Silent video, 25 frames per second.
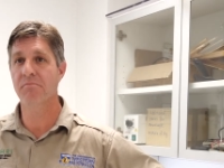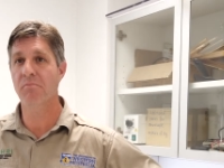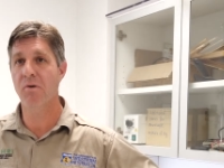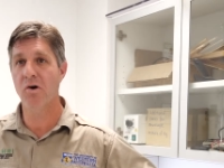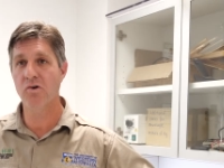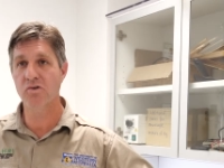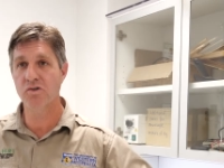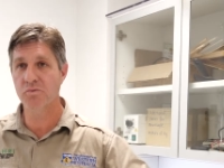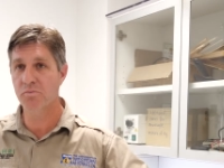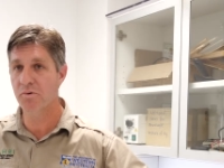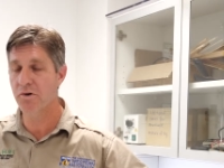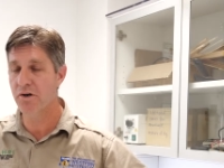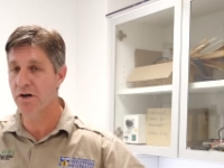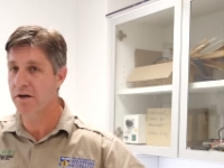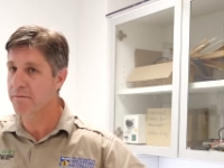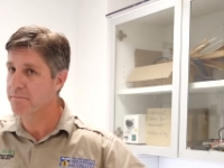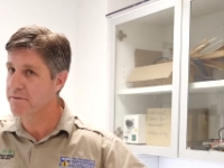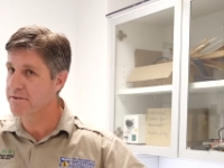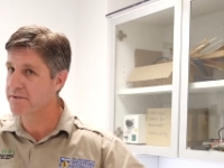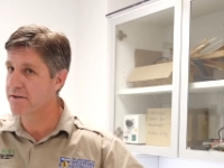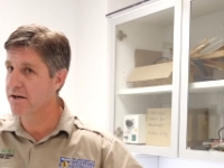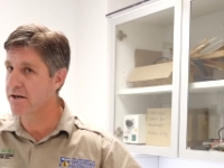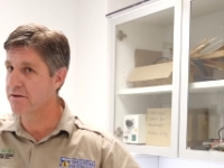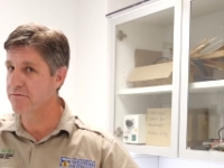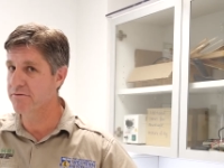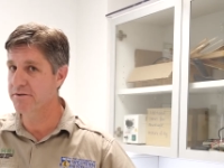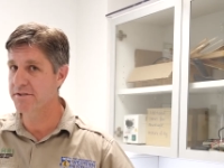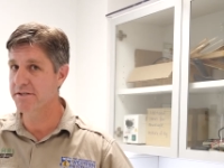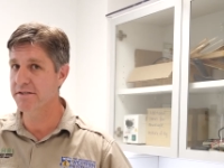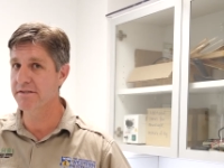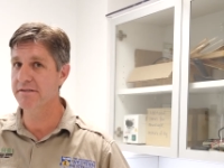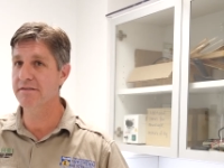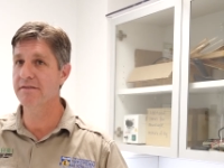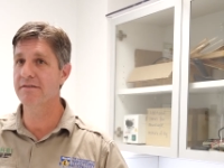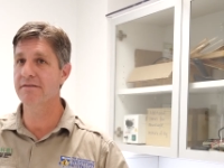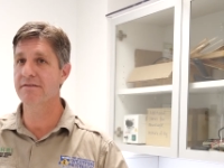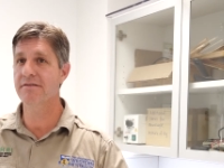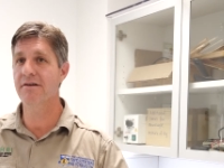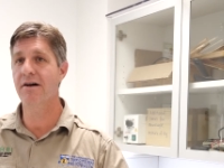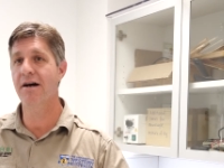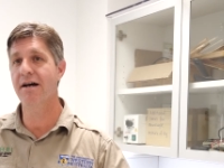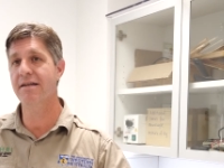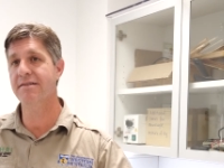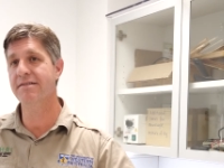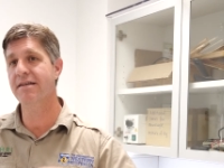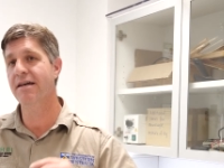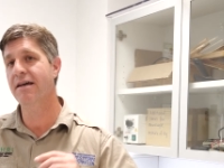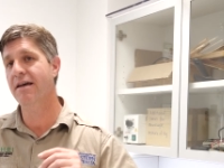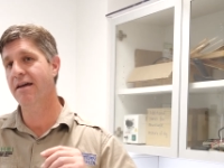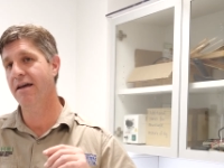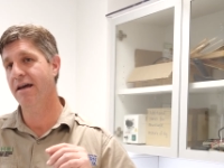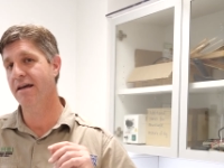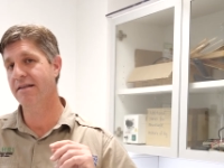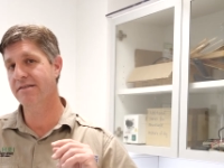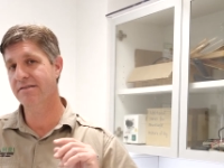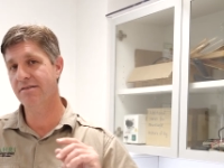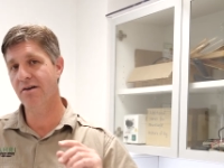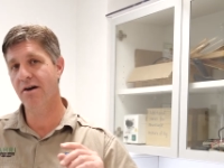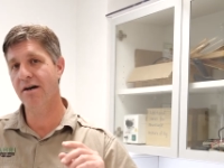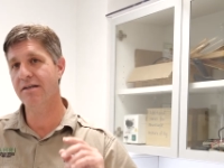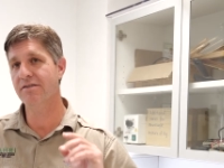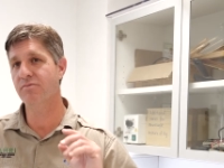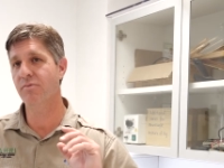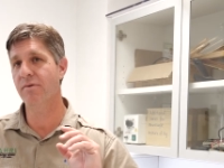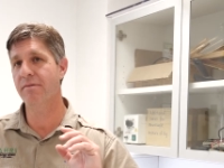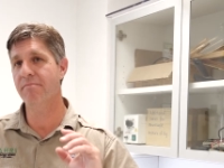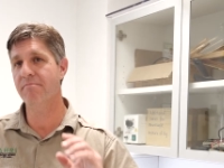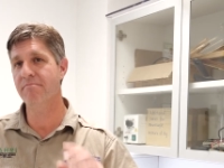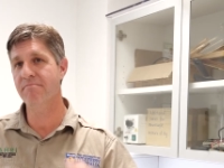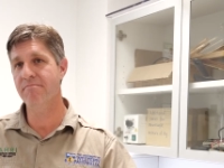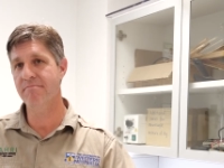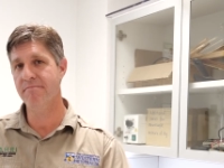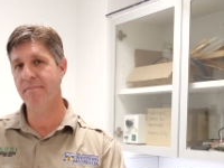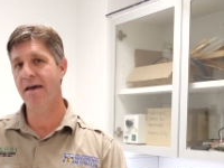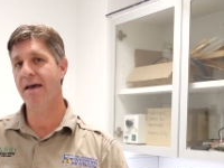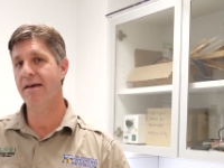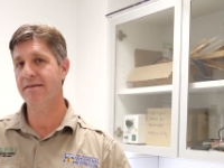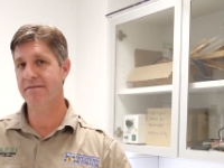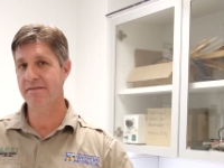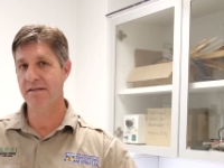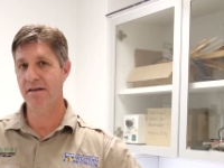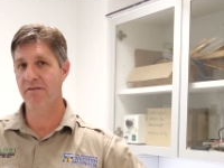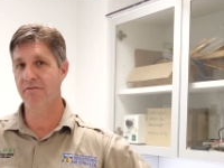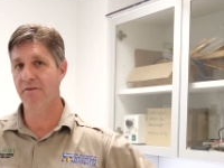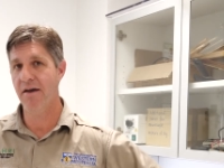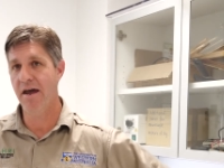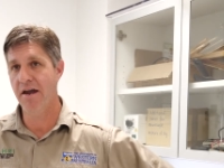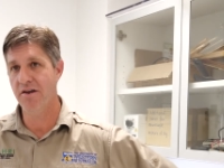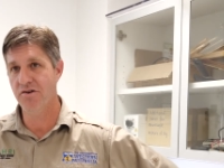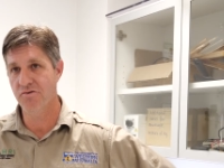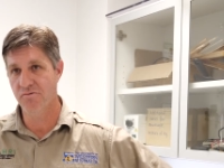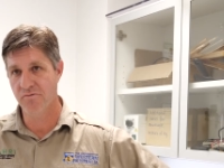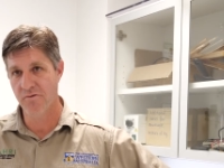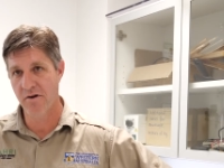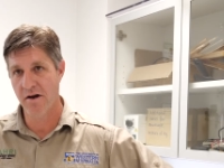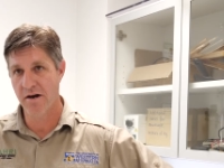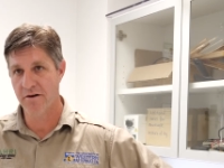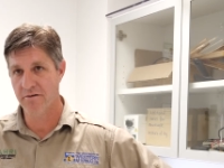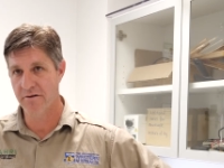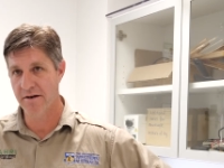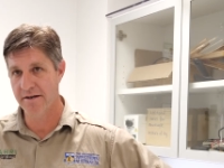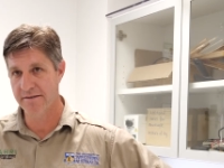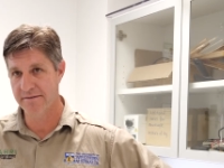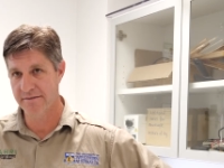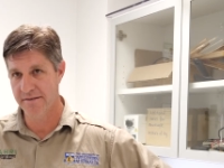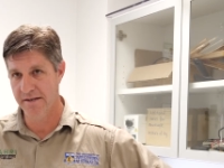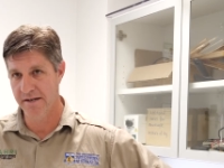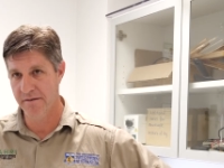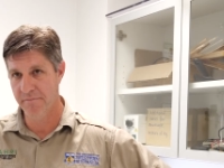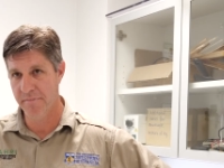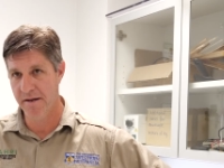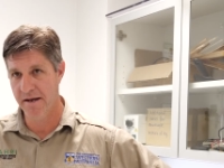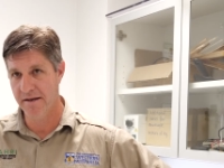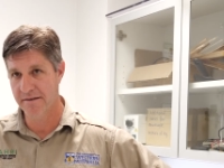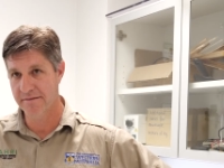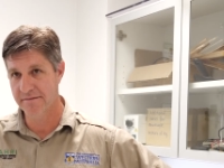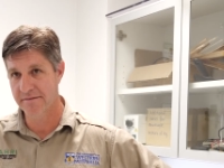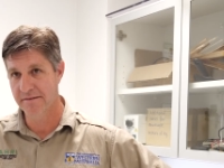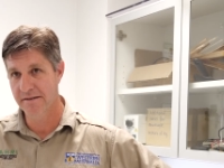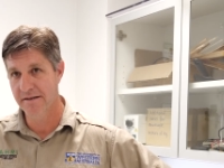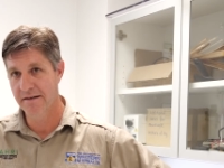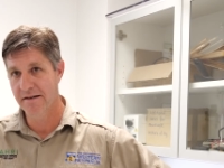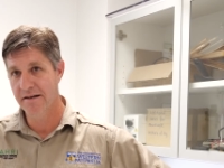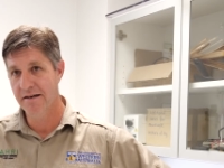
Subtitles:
multiple herbicide resistant sites and sites with massive annual ryegrass seed banks.